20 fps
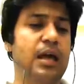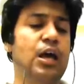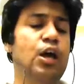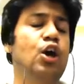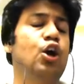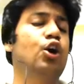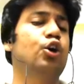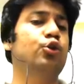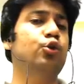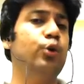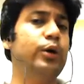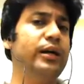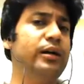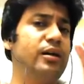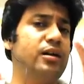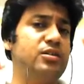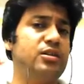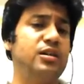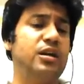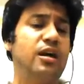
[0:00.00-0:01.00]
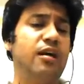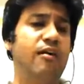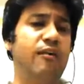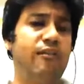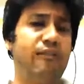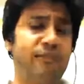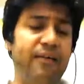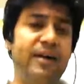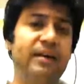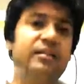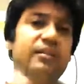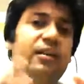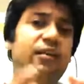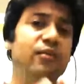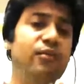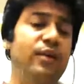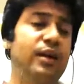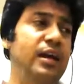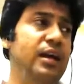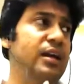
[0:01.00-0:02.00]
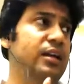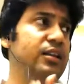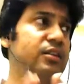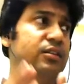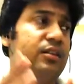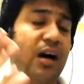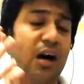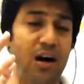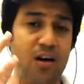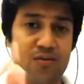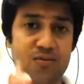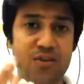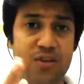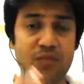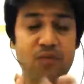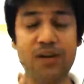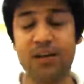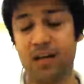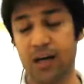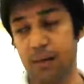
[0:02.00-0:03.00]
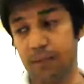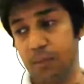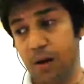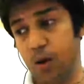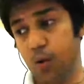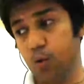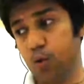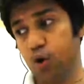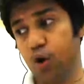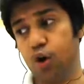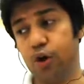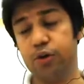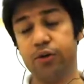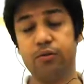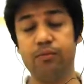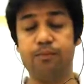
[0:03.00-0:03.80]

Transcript: though it doesn't affect the way the answer will come out, or